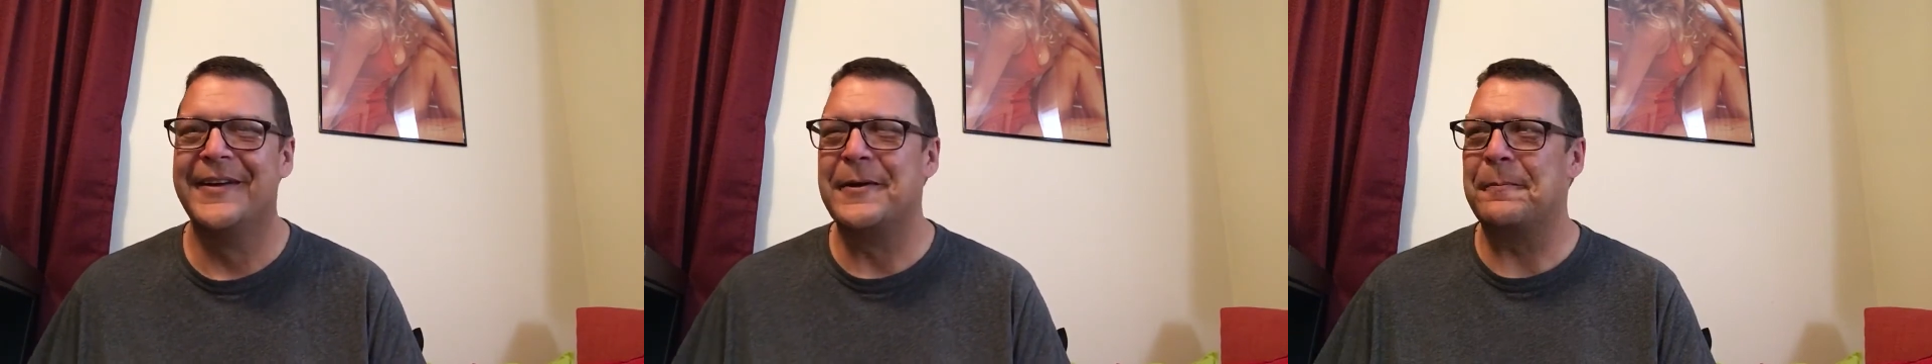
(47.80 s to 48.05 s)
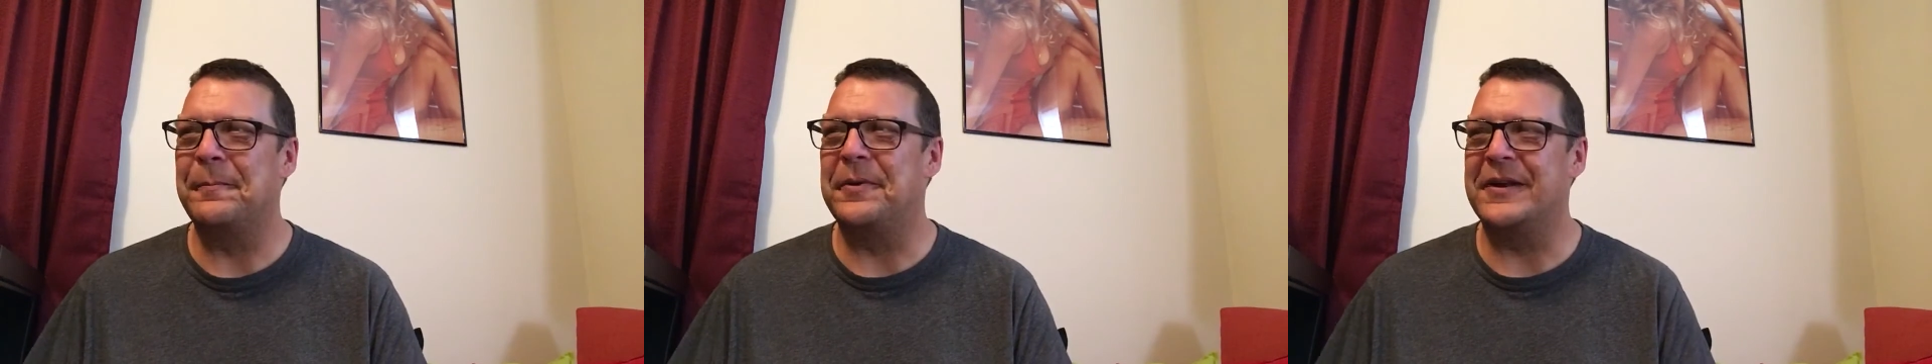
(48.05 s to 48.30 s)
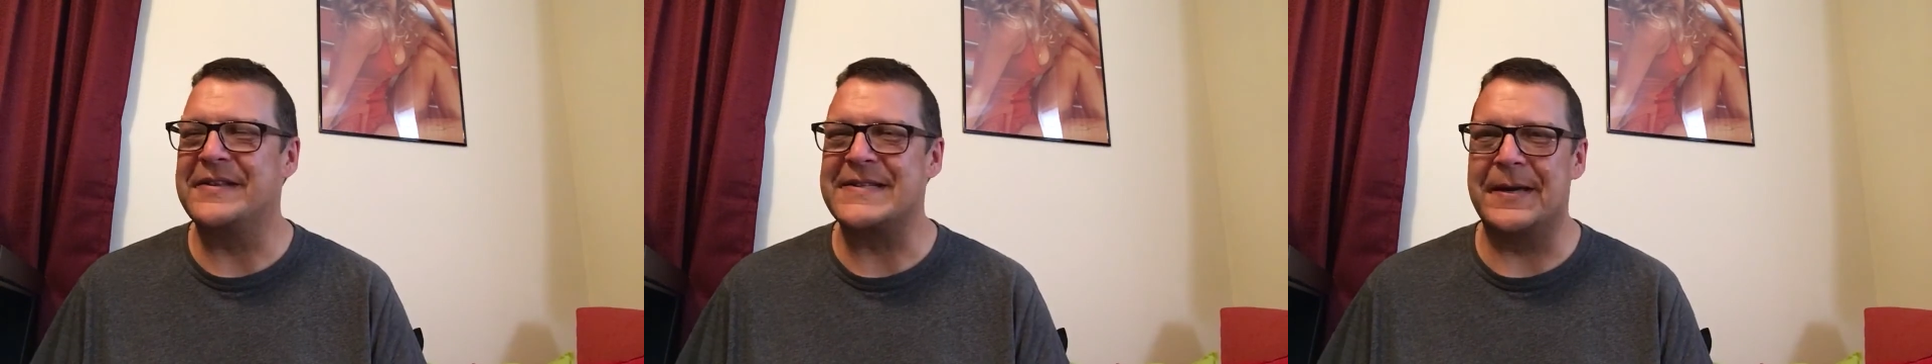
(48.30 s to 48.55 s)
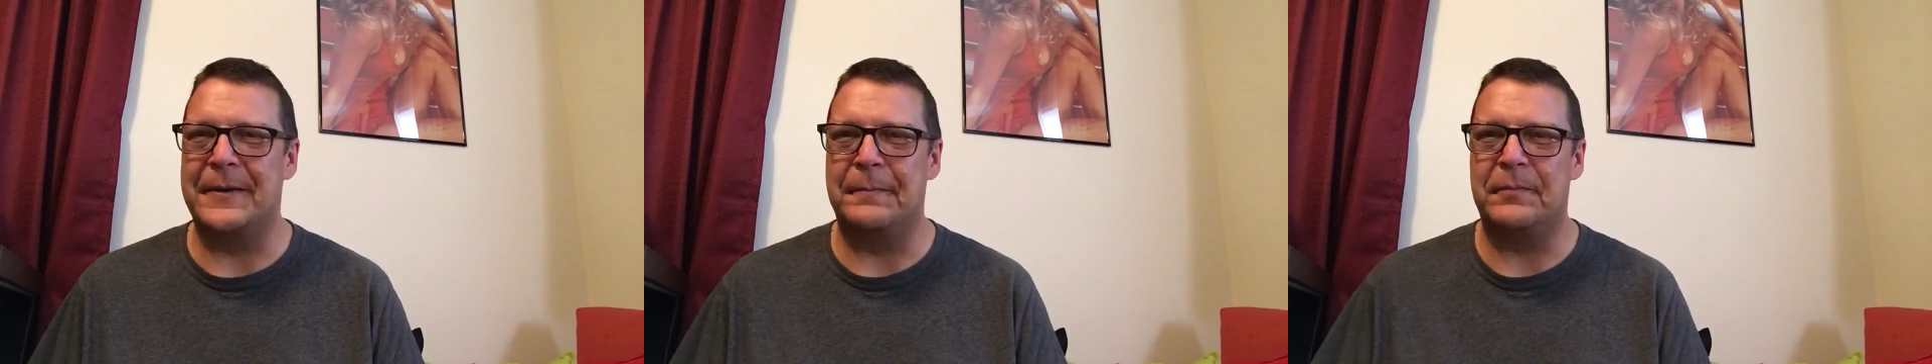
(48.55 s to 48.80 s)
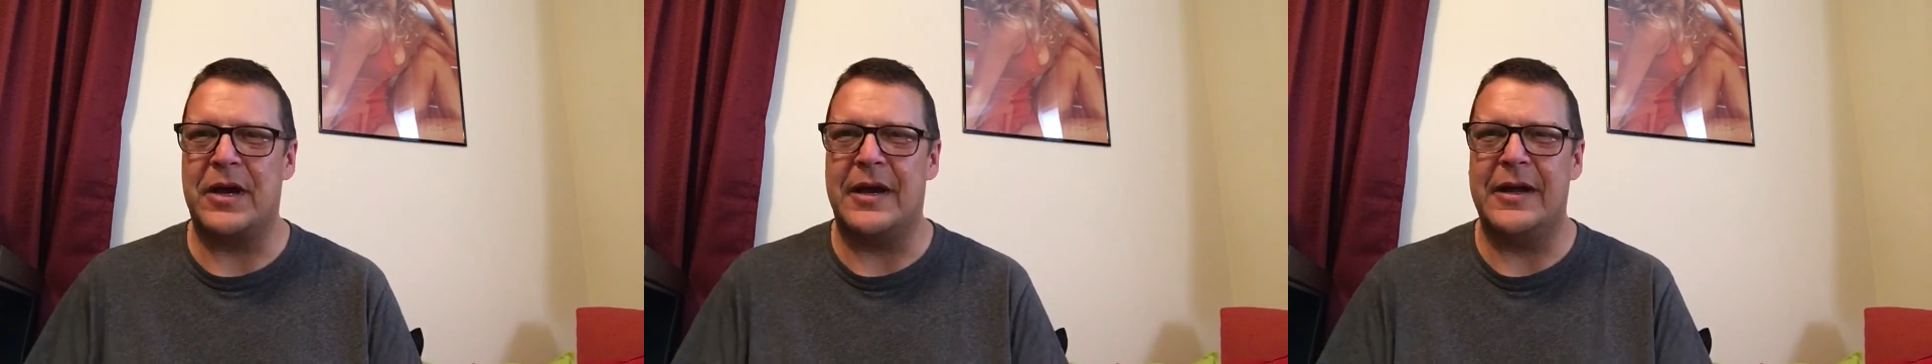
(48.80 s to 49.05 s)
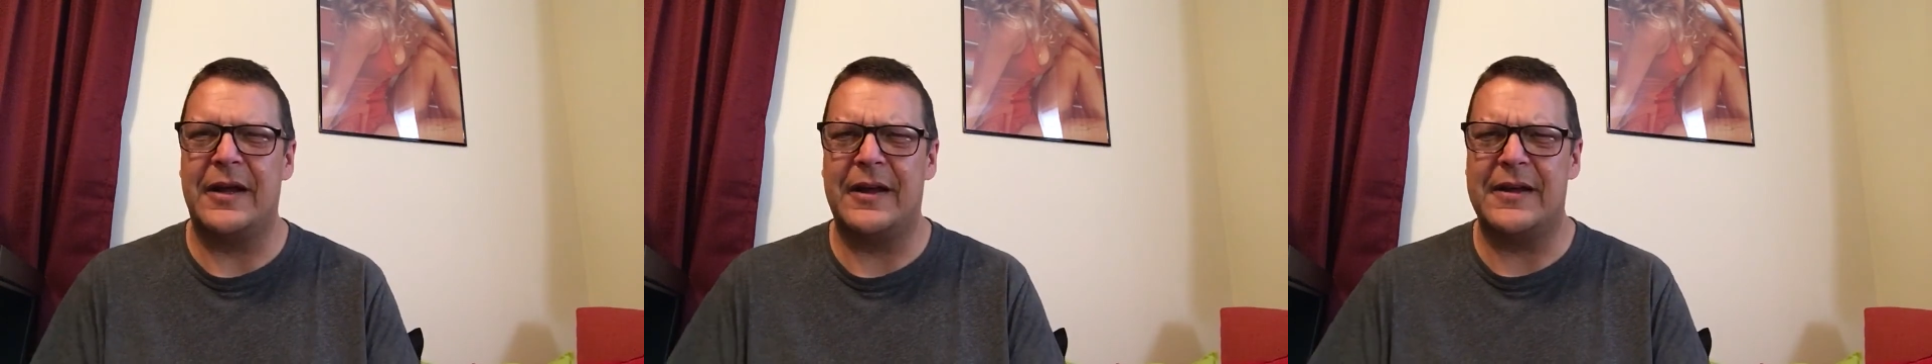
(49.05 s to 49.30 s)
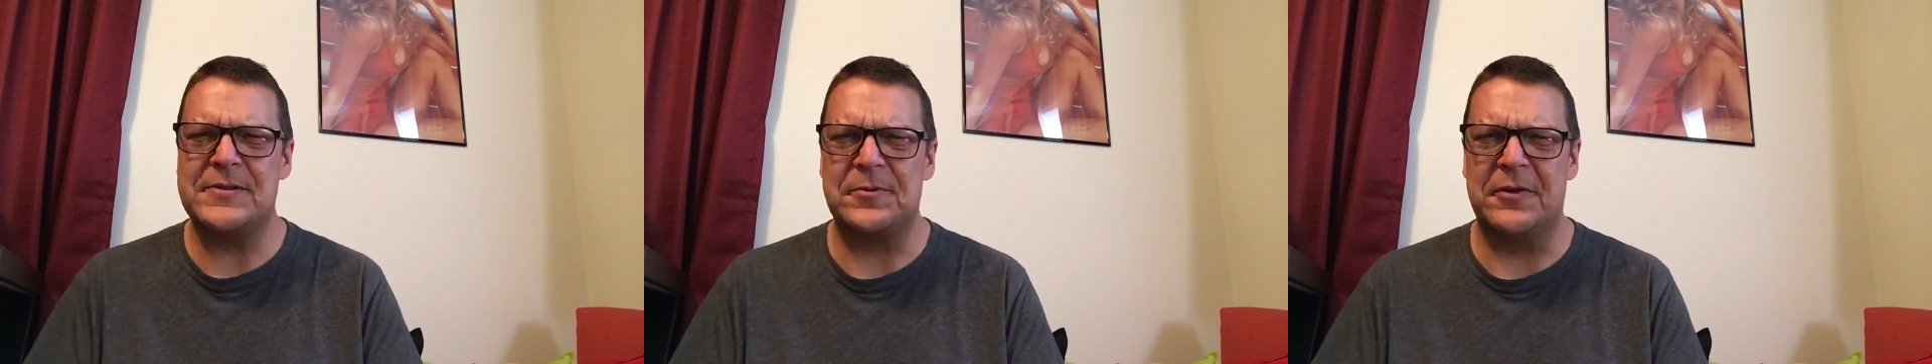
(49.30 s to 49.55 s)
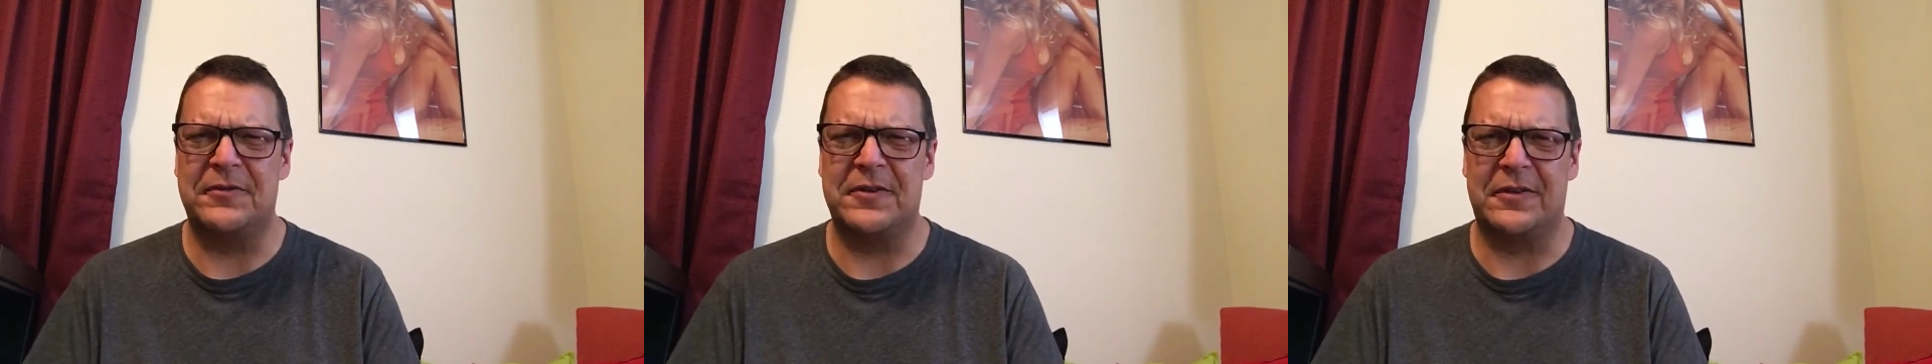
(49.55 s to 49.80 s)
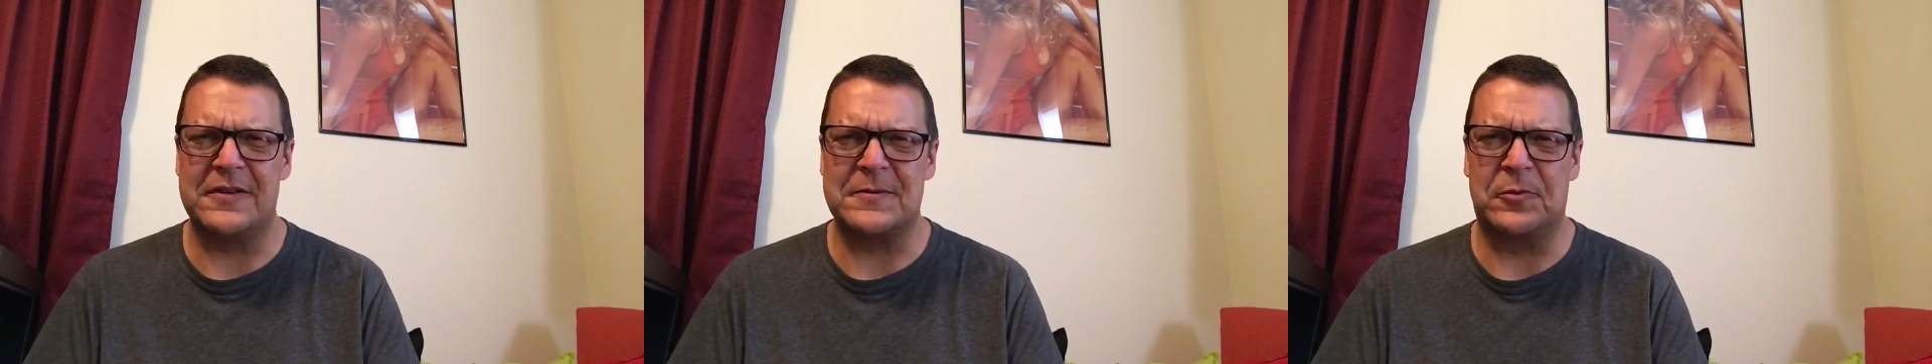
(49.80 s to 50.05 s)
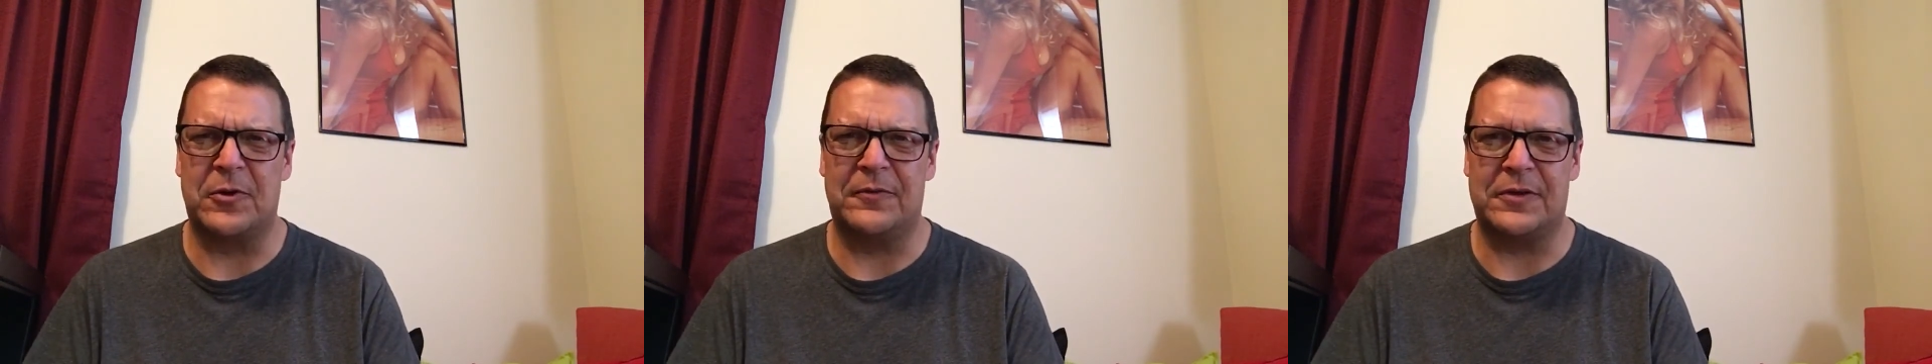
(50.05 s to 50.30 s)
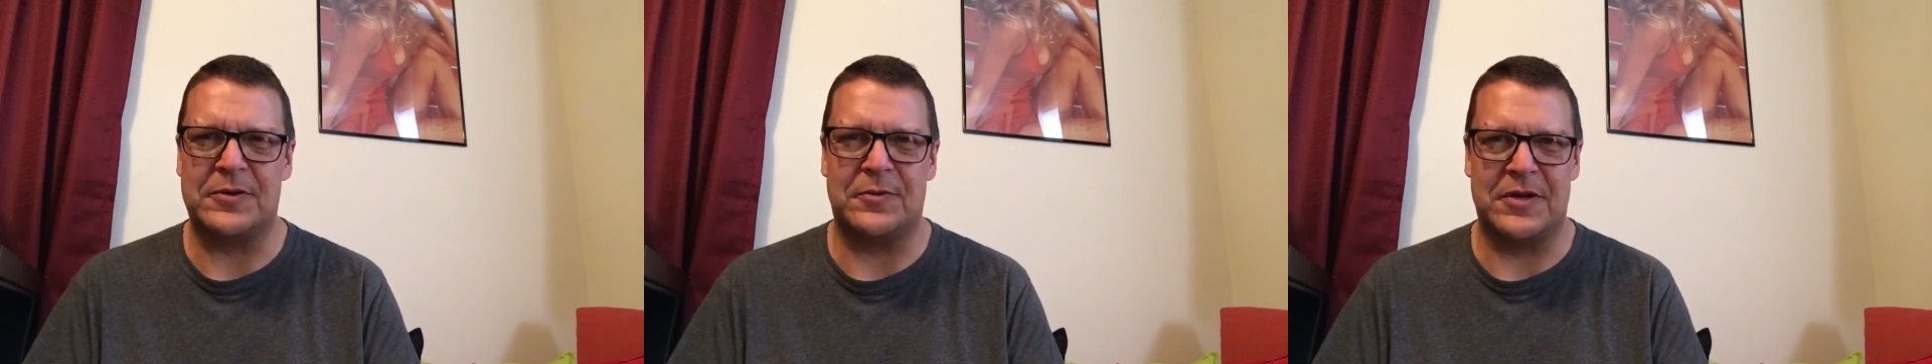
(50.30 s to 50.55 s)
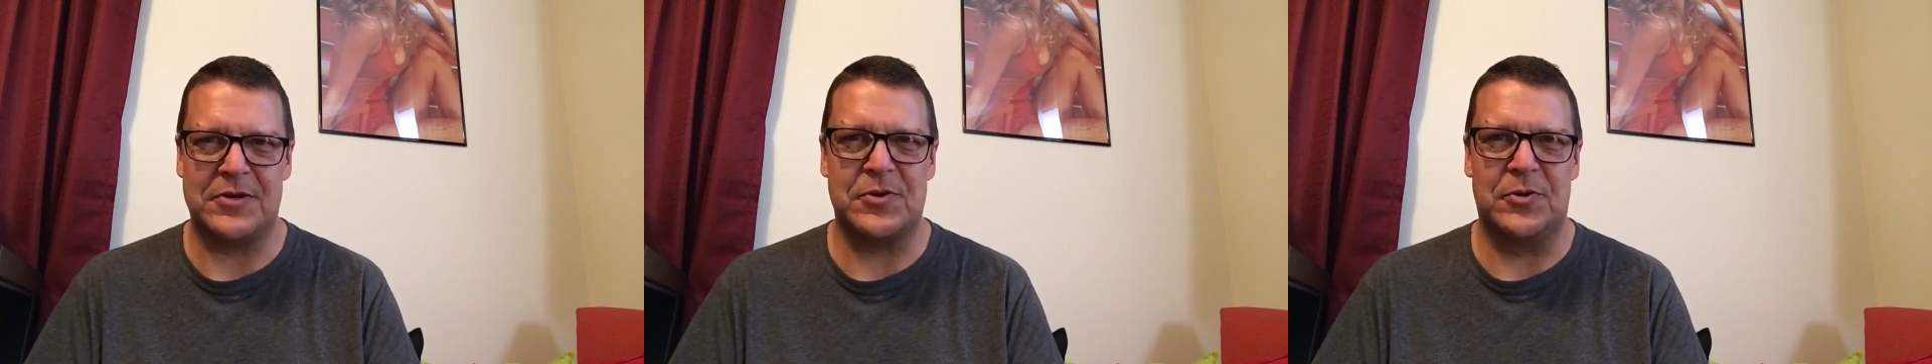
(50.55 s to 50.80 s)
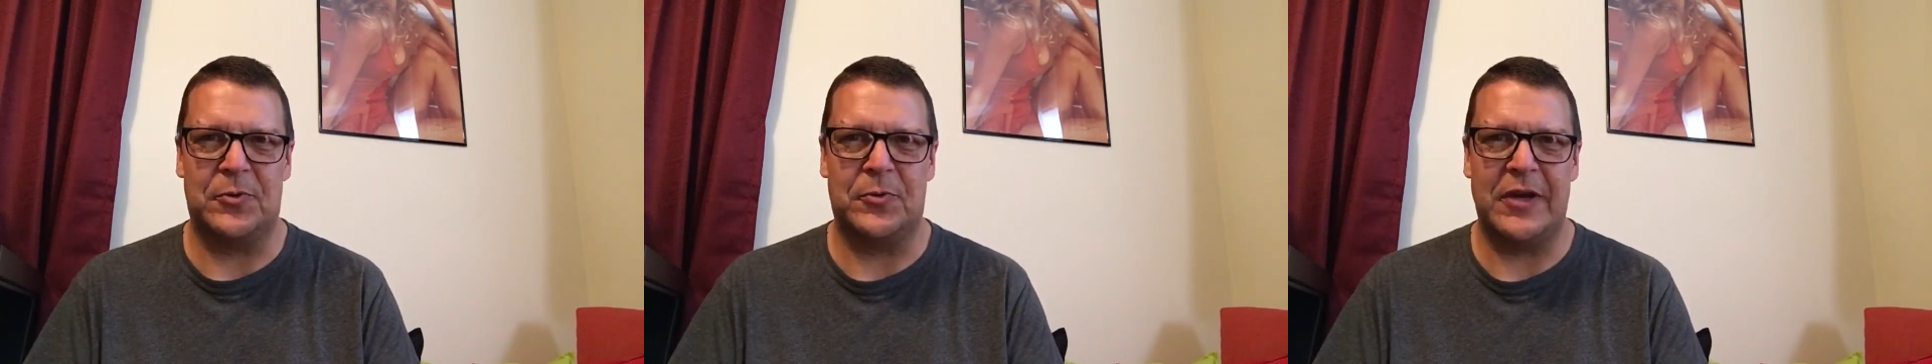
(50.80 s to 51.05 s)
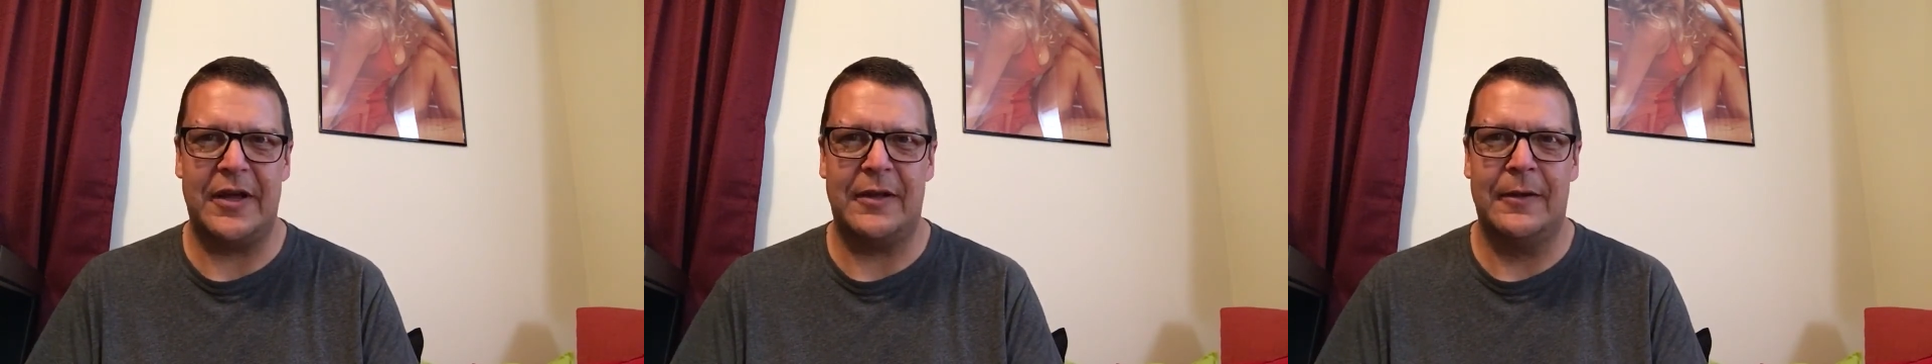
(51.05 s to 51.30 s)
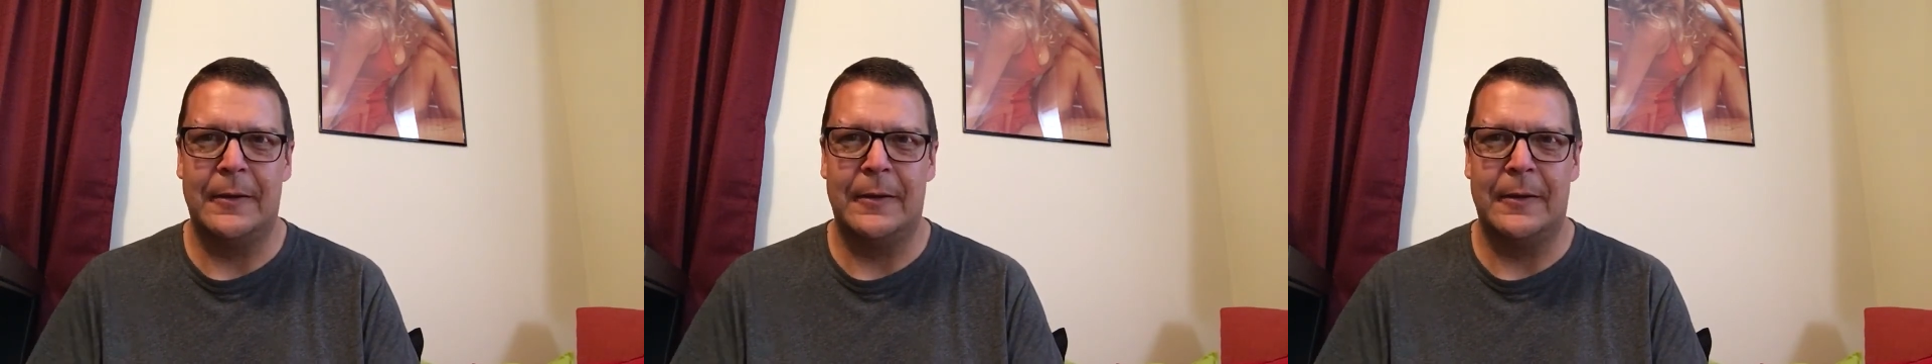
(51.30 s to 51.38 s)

But I sort of took this more of a traditional way